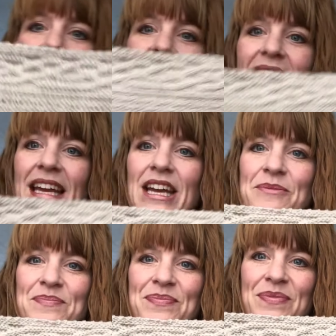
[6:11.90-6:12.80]
knitting
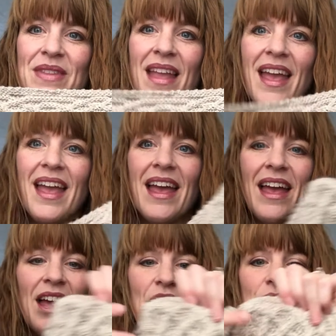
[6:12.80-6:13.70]

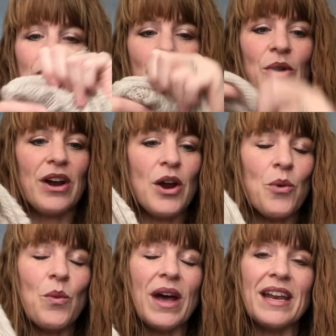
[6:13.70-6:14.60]
for
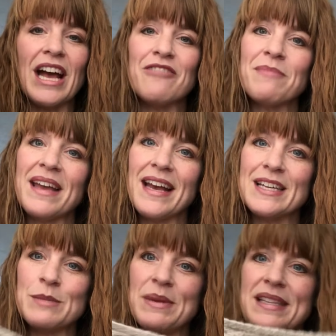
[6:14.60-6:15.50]
one of my
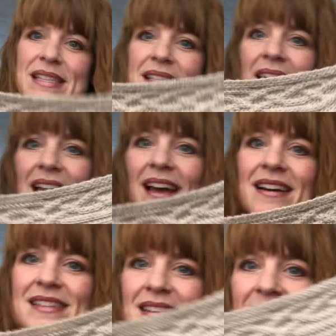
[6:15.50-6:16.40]
husband's
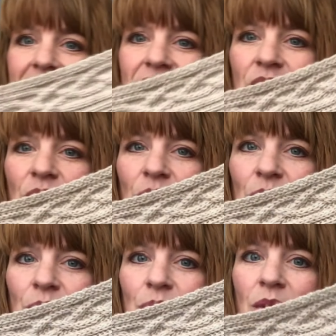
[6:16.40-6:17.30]
cousins
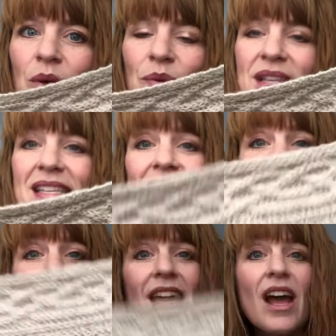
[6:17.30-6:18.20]
who
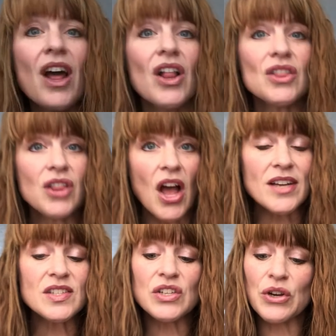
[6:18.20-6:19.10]
recently
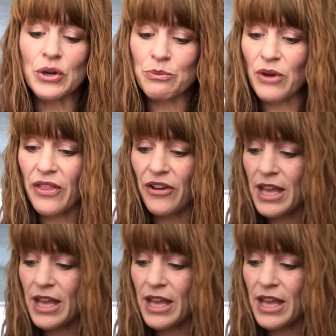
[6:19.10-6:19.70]
lost her brother.